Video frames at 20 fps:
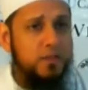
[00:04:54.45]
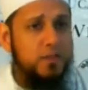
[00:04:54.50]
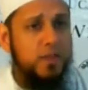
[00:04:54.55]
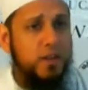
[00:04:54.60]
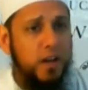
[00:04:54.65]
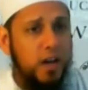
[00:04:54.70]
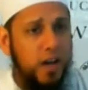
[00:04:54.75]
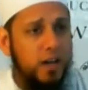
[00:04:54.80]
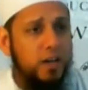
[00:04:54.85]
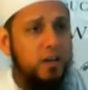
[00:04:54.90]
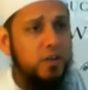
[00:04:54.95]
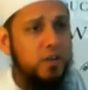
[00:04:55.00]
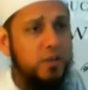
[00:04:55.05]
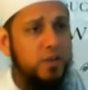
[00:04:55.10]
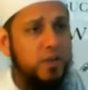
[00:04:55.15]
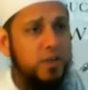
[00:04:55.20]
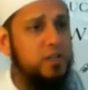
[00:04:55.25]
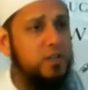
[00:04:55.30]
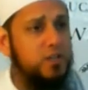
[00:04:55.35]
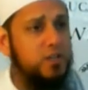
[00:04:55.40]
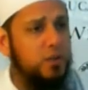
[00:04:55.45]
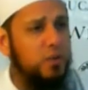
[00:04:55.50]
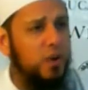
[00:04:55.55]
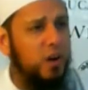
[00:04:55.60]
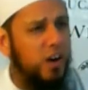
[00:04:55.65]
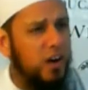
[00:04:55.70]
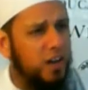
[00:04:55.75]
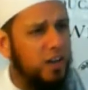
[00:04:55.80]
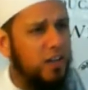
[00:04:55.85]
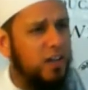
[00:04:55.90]
Said, "How did you get so
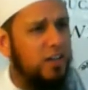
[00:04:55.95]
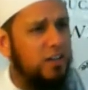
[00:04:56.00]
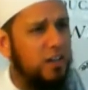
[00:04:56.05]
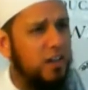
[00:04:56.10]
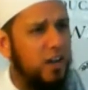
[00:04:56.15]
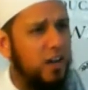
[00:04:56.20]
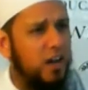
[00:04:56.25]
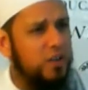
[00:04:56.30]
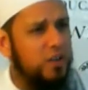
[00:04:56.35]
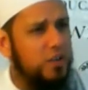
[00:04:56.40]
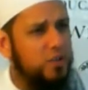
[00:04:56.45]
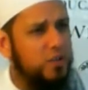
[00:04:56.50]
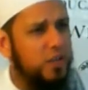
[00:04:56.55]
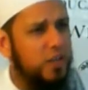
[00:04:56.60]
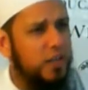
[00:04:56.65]
high? How did you